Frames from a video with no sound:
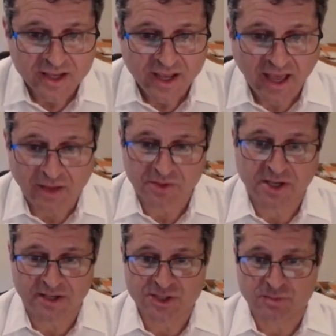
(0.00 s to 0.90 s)
how the
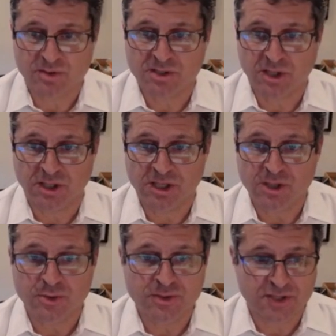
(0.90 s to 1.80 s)
customer is going to
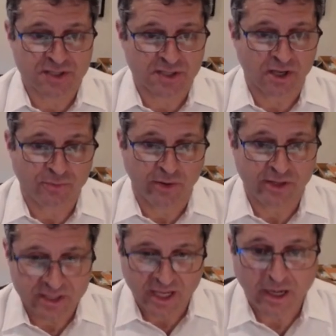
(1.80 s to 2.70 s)
use the software,
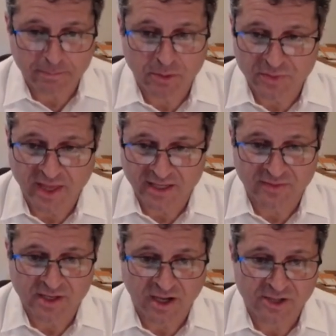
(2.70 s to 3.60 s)
you got to put that in the
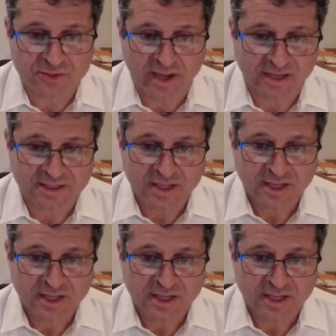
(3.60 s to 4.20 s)
contract.